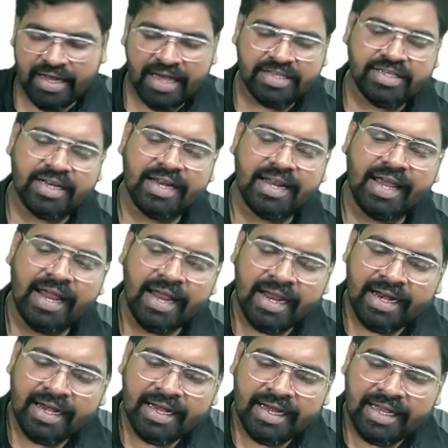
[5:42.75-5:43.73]

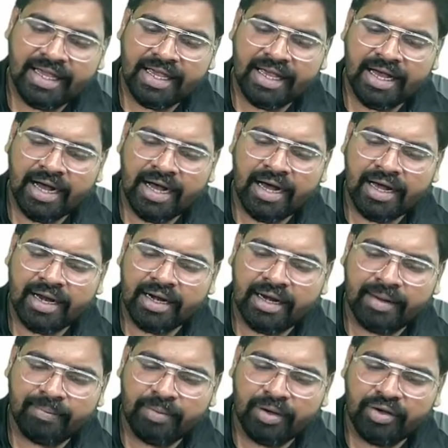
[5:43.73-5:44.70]

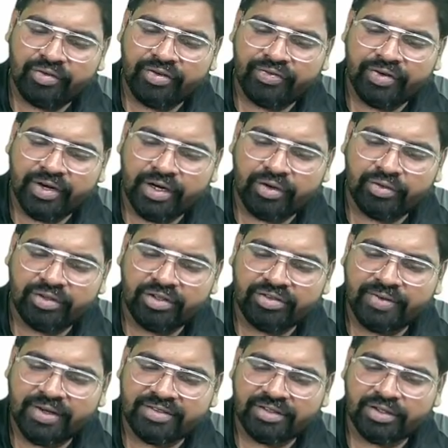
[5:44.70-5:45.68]
HLA-DRW52. This
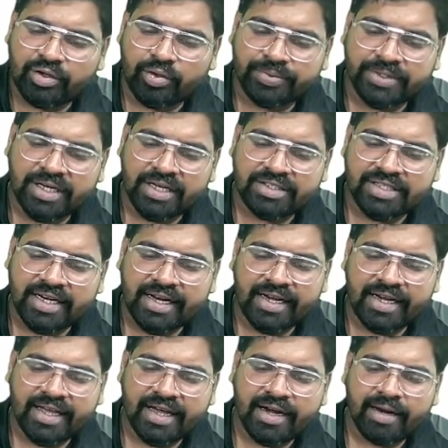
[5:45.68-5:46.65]
was in the option.
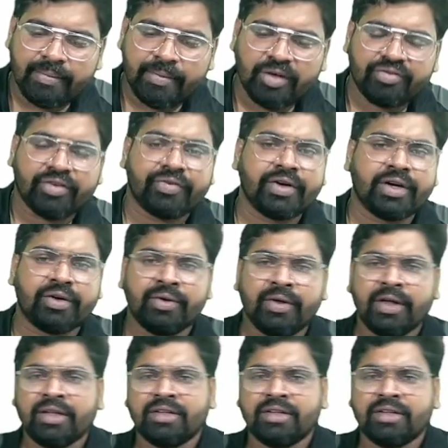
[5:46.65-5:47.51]
HLA-DRW52.